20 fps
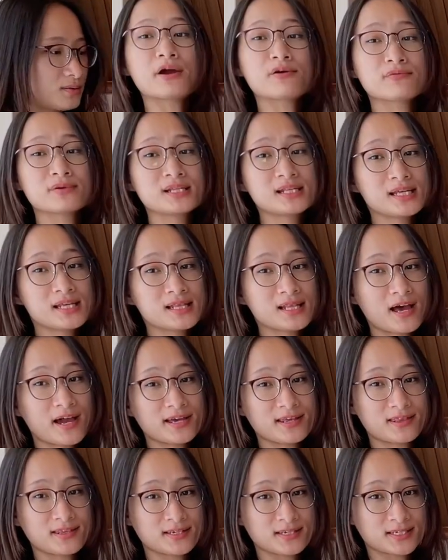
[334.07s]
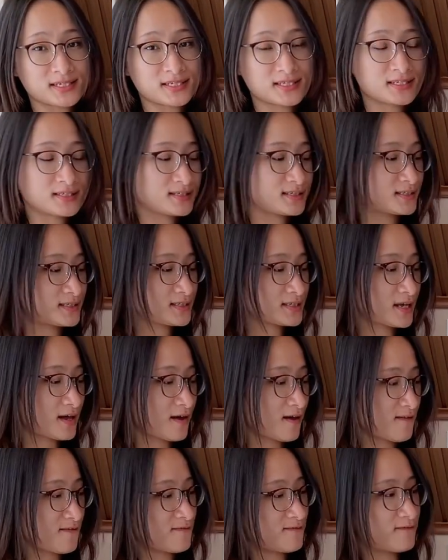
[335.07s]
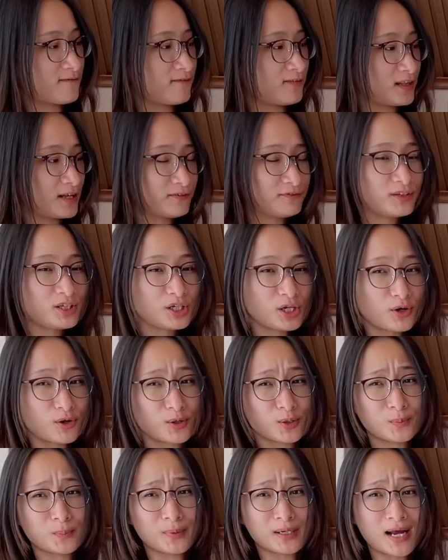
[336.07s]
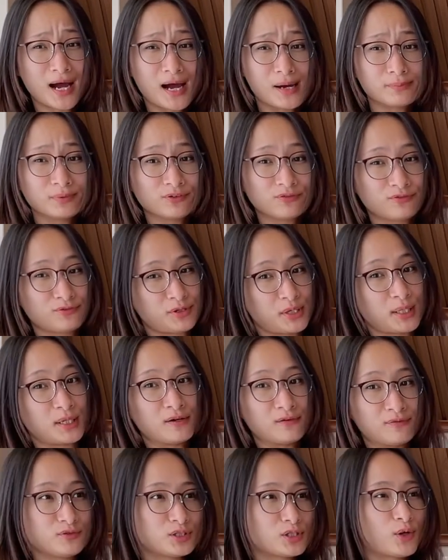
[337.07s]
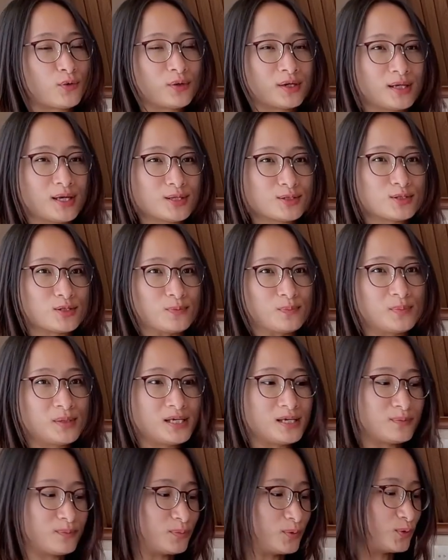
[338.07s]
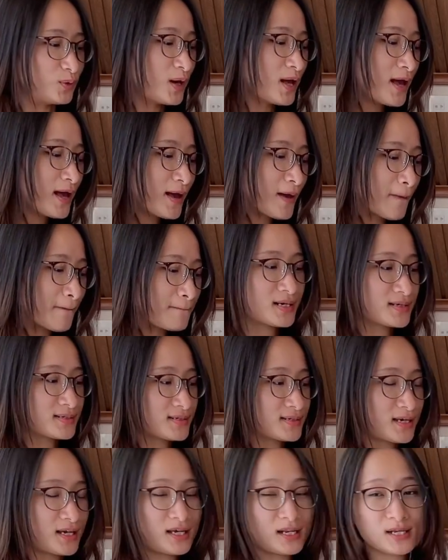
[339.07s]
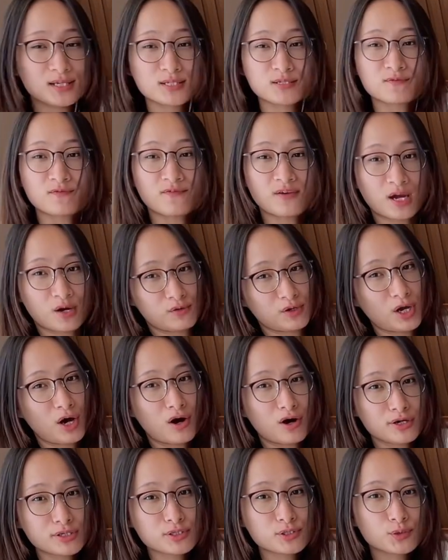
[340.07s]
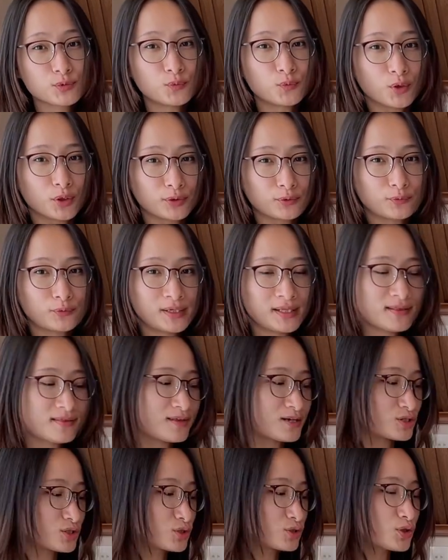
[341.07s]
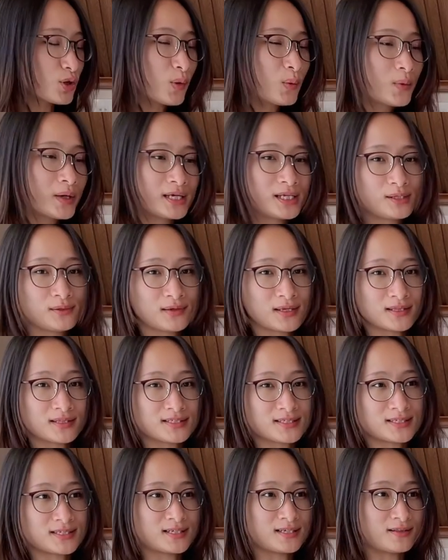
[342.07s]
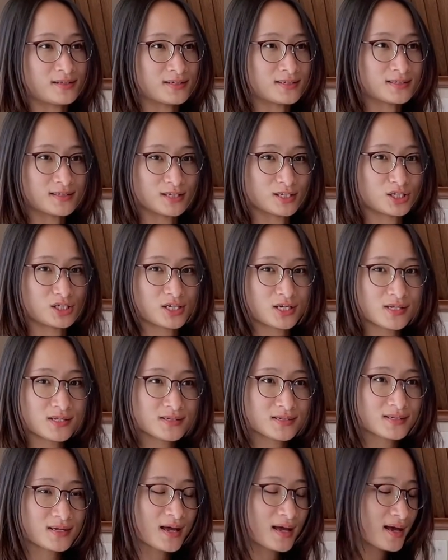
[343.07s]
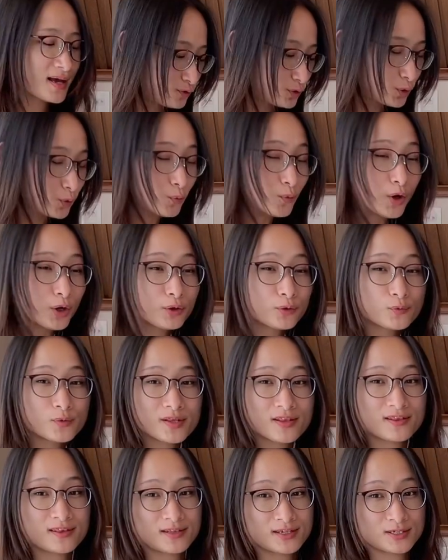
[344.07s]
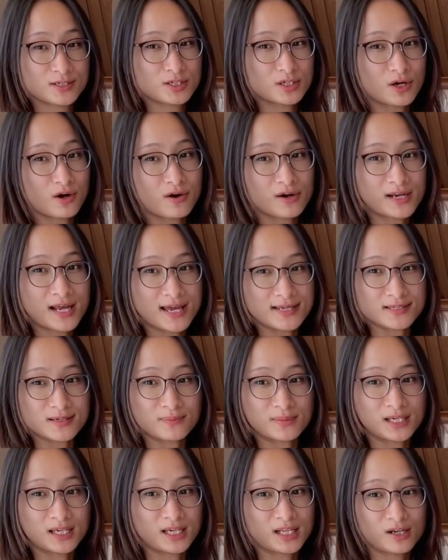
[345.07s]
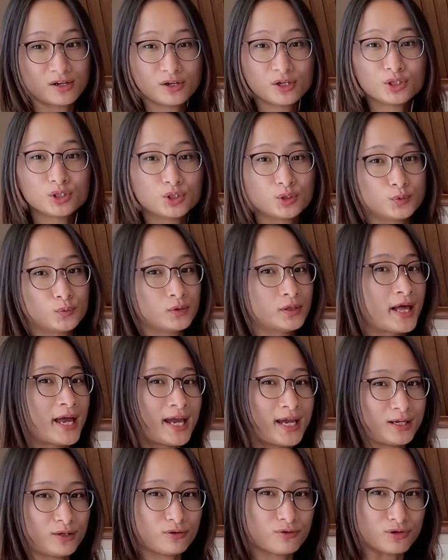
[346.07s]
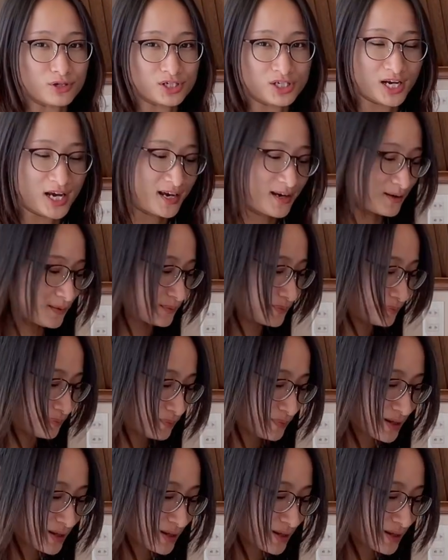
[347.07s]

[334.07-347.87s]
I really like this fluffy yarn, but I'm afraid of showing it to people because it is very hard to work with. There's no way you can see the stitches. If you work with this yarn as a beginner, you will hate crochet.